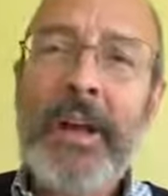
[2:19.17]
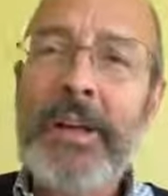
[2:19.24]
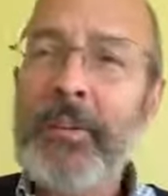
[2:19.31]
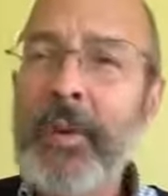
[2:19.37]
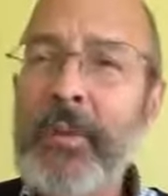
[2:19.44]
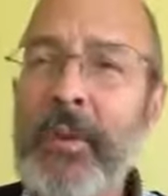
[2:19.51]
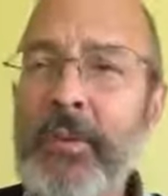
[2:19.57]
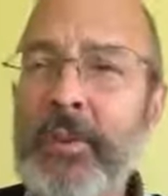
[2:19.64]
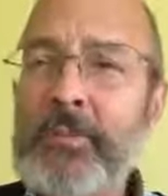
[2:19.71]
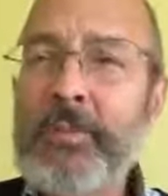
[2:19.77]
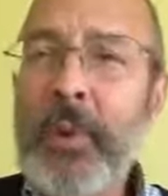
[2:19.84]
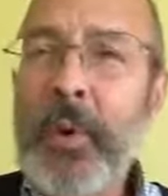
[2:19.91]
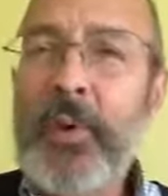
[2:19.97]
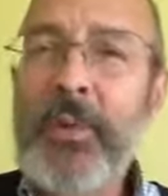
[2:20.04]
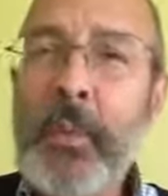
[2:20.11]
We've
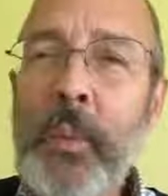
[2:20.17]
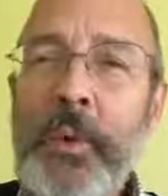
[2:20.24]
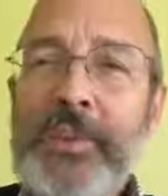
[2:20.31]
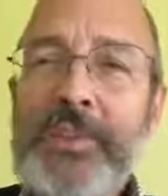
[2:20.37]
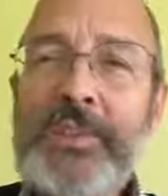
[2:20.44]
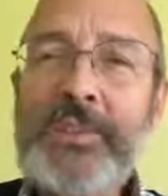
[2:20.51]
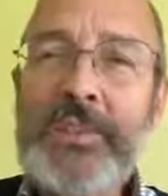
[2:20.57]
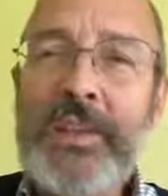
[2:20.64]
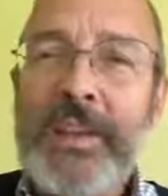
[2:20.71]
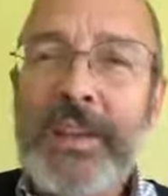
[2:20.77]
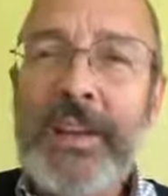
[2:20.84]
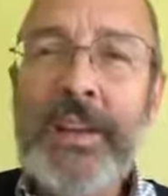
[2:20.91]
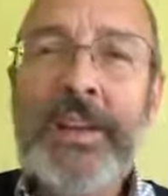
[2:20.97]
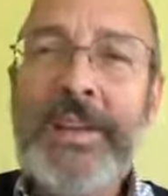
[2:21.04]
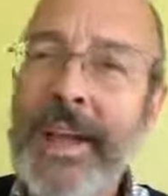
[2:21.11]
explored the word
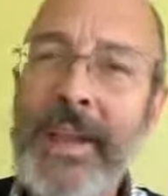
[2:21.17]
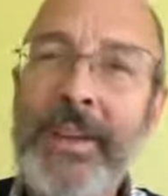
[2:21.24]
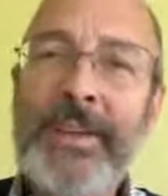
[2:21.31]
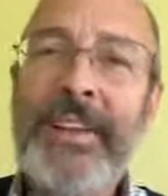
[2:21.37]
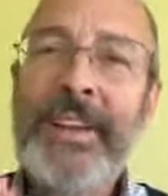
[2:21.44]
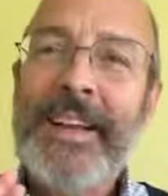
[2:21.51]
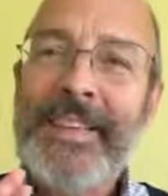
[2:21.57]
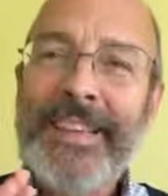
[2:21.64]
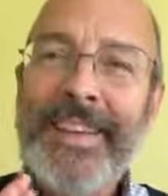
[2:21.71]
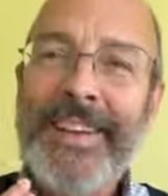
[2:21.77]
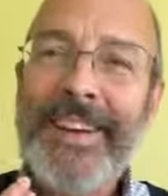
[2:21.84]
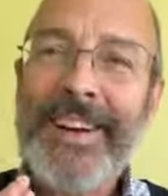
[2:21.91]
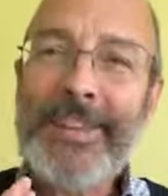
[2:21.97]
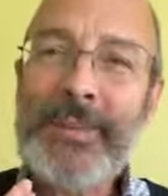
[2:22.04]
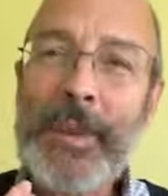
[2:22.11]
see and the
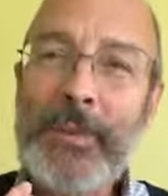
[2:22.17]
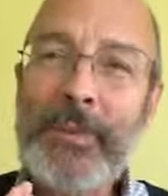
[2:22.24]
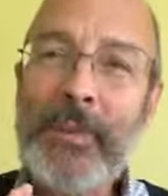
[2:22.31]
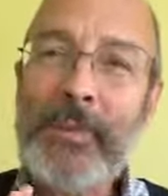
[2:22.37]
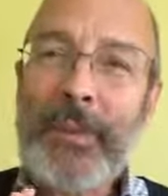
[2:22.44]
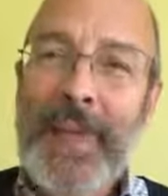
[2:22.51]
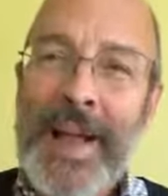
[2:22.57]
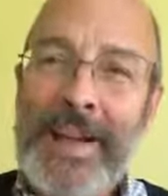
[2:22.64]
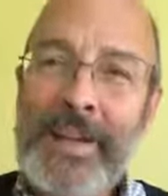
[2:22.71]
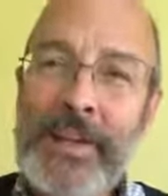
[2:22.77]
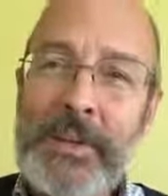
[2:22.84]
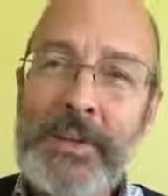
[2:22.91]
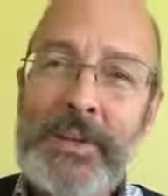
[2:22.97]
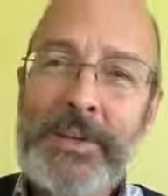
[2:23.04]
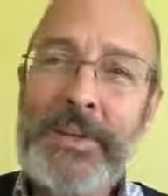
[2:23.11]
concept of
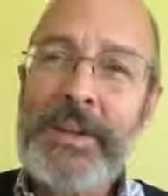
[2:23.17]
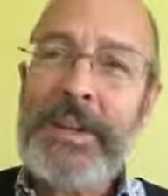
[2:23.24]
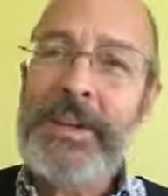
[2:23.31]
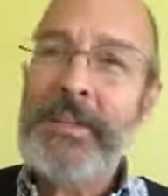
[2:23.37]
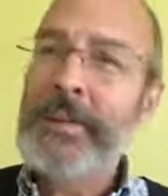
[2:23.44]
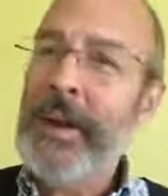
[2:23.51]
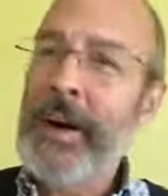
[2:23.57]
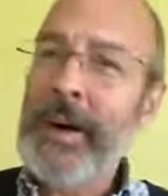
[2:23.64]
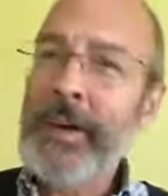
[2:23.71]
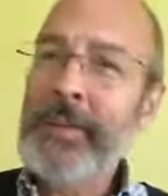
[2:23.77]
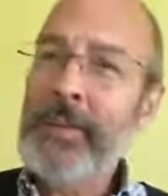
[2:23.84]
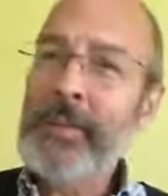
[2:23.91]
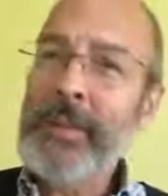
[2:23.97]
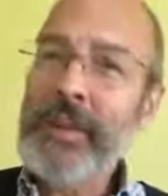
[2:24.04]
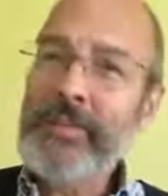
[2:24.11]
blindness. In the
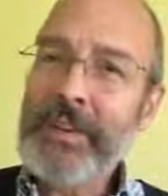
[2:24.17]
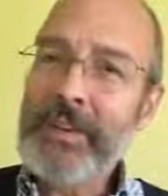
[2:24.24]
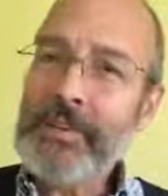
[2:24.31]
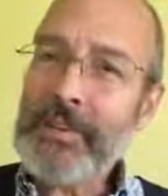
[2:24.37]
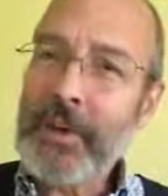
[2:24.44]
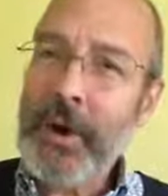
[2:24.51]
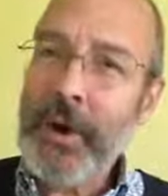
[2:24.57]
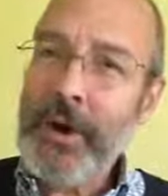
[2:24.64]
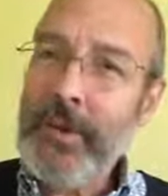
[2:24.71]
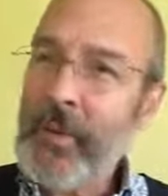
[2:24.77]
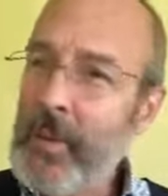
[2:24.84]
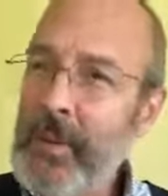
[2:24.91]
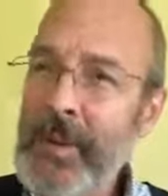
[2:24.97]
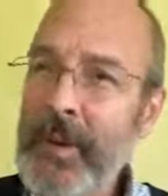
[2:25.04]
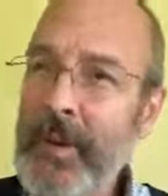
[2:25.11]
previous talk, we'll
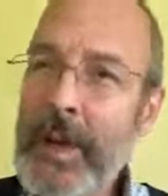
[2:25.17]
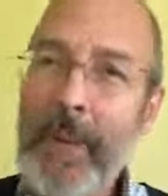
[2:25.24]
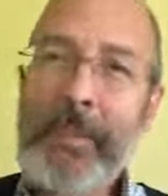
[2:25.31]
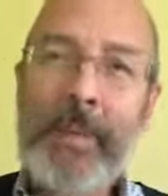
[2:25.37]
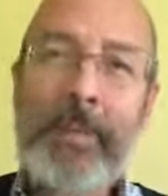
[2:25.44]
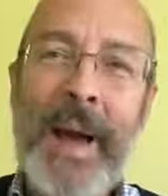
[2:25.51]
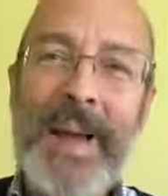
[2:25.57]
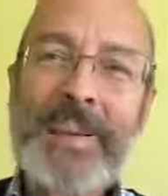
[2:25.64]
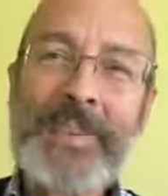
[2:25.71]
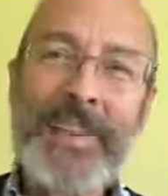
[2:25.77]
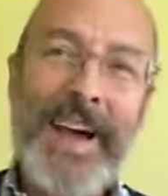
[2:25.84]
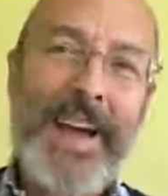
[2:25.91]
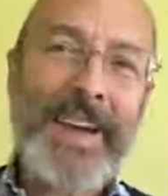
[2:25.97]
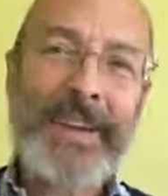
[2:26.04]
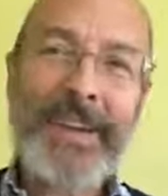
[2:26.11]
be coming back to
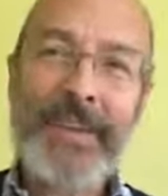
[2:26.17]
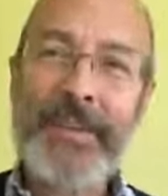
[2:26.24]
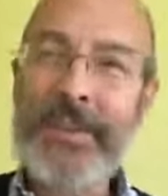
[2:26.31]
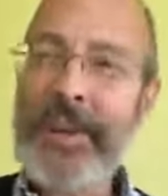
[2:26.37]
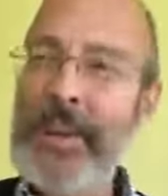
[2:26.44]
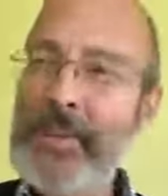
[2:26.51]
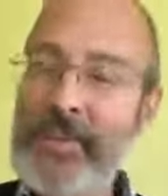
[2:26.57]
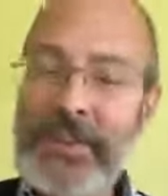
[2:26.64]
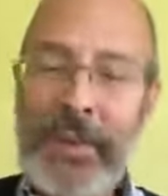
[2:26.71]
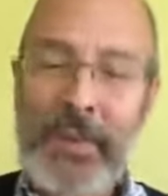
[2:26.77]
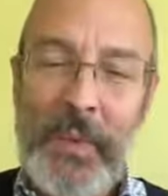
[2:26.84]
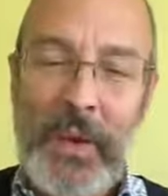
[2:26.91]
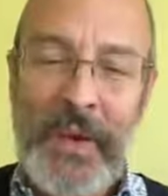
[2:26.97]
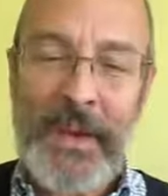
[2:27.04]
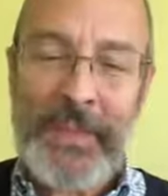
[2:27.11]
that in an interesting
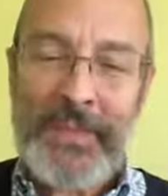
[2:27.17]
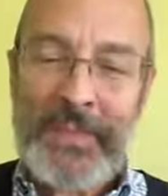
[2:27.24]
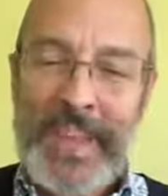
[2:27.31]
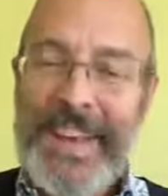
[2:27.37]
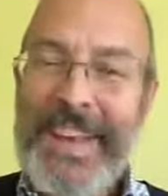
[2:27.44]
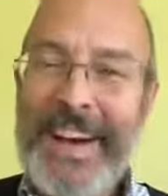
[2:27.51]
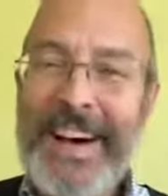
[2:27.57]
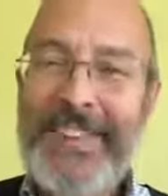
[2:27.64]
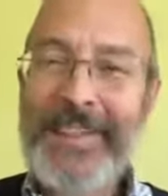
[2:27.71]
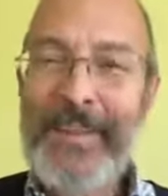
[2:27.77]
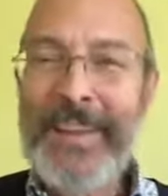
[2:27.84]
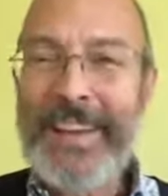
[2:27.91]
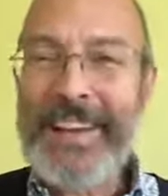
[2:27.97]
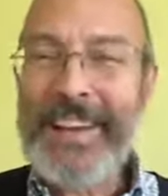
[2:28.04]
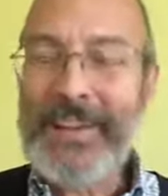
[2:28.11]
way when
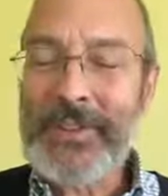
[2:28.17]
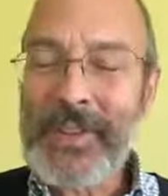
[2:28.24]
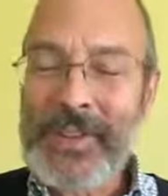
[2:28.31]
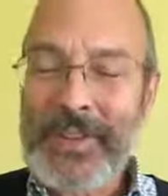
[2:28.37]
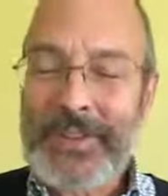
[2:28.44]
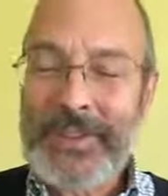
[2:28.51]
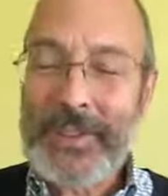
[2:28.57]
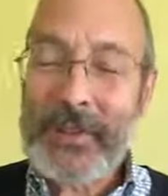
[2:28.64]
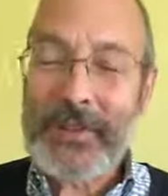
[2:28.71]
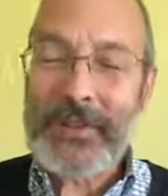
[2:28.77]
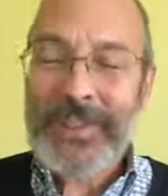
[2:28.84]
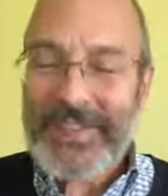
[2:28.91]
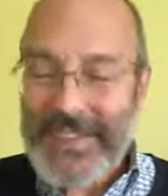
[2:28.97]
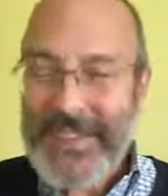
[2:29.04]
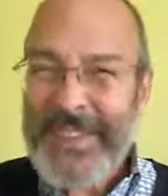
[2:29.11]
we get into the
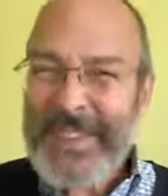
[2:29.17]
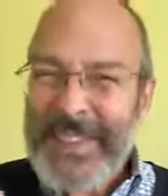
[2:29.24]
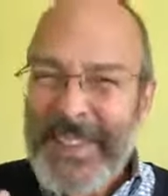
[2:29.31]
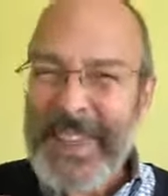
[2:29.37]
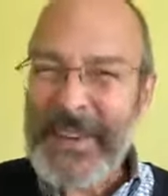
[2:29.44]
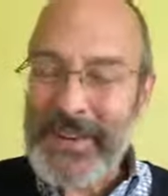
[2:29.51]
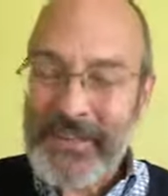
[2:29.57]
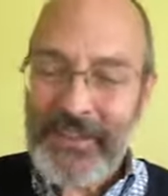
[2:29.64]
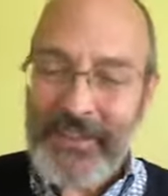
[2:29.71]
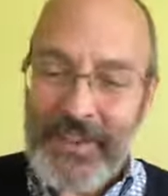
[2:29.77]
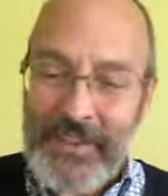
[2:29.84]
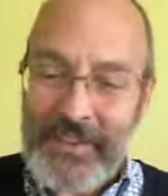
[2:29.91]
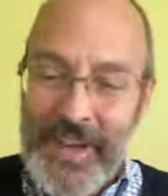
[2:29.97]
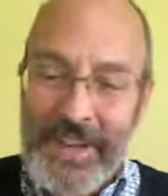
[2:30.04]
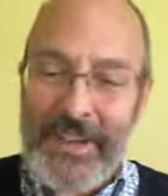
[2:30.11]
little letter of
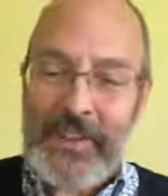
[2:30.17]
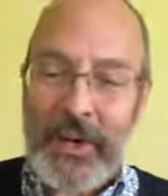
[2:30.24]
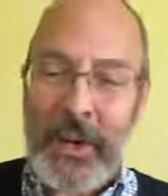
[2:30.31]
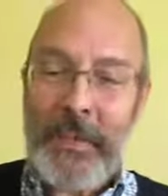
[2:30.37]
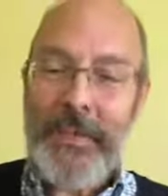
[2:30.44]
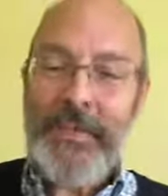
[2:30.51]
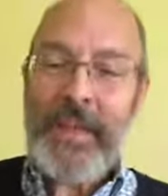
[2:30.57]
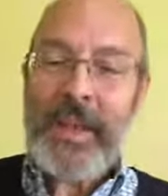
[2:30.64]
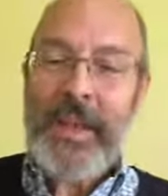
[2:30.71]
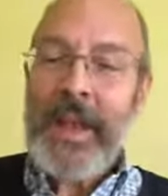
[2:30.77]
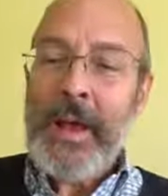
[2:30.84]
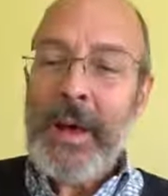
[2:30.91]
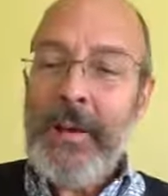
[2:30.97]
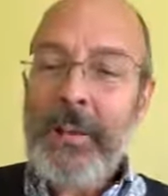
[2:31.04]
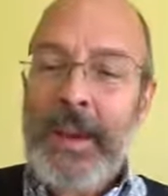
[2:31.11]
2 John.
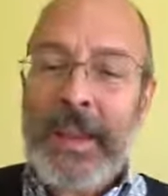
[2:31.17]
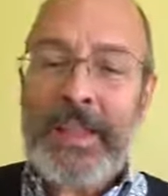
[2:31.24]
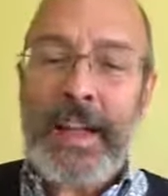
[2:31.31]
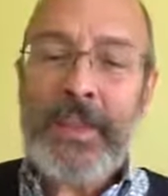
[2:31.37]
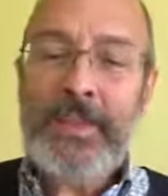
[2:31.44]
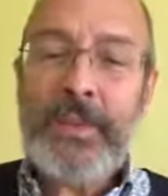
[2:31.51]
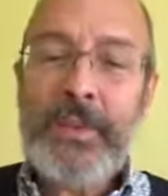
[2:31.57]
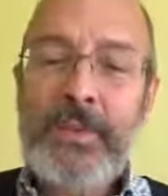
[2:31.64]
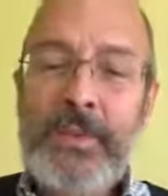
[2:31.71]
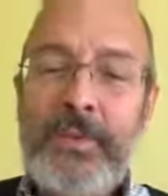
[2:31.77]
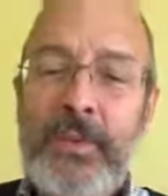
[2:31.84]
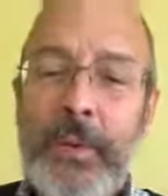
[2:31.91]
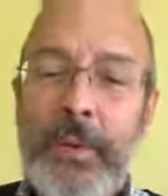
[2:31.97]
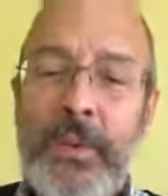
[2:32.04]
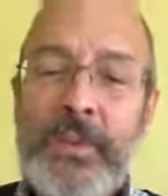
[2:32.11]
But I'd like to
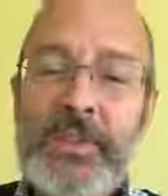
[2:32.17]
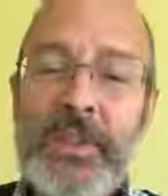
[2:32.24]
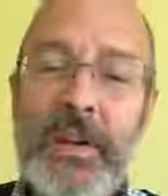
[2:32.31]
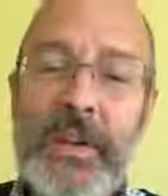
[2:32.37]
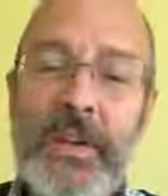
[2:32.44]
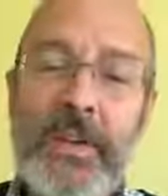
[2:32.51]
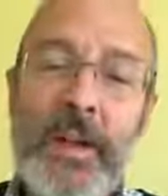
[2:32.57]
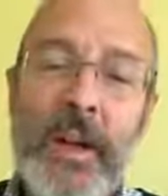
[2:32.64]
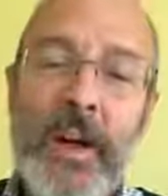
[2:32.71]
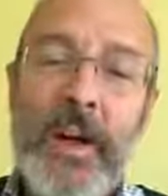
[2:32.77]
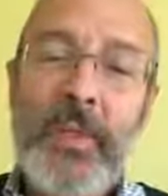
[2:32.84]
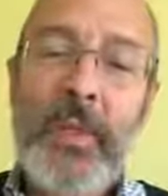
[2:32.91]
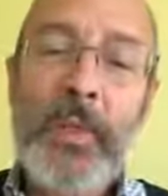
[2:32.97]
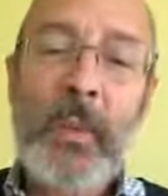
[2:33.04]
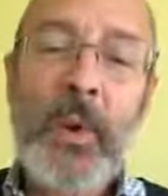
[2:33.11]
focus on
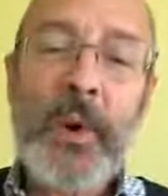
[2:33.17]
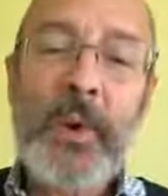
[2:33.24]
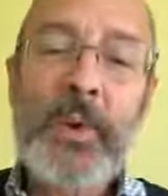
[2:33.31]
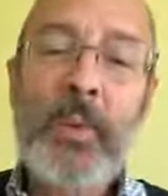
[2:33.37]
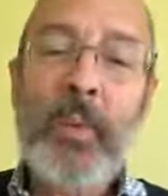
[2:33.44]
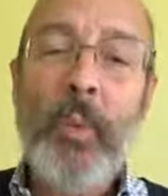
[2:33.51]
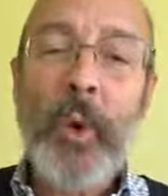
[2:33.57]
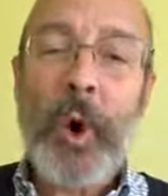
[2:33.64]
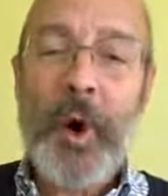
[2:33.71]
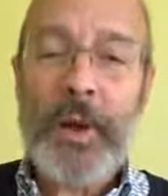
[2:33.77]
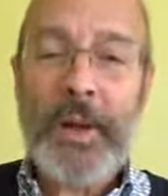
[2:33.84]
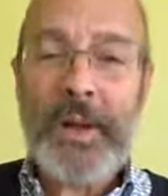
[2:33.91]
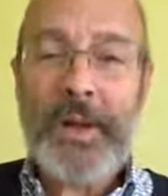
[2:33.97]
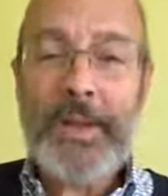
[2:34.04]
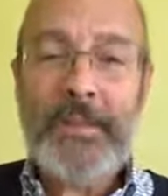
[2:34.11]
the word
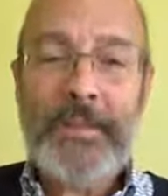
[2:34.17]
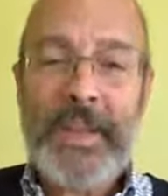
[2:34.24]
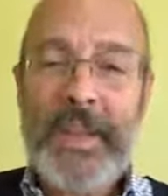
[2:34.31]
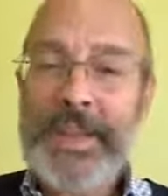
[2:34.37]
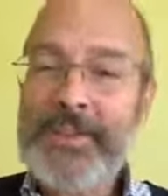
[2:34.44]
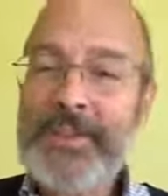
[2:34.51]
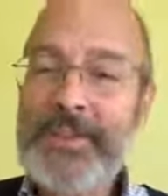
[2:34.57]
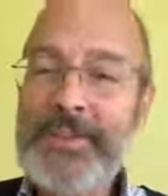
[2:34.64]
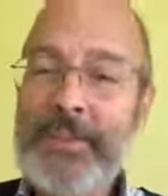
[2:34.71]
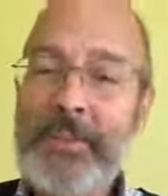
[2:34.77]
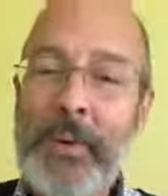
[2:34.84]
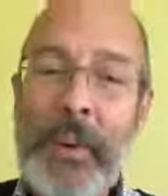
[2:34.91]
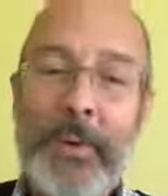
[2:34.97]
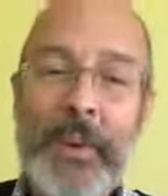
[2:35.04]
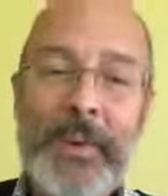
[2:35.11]
walk in just a
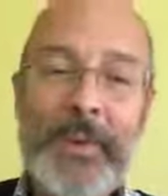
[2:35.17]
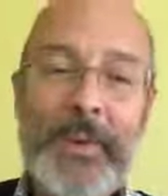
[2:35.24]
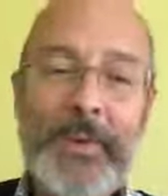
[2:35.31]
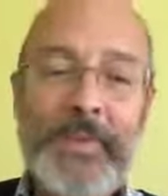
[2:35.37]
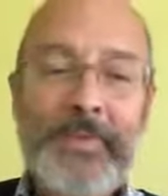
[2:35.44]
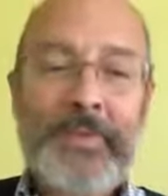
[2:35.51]
moment.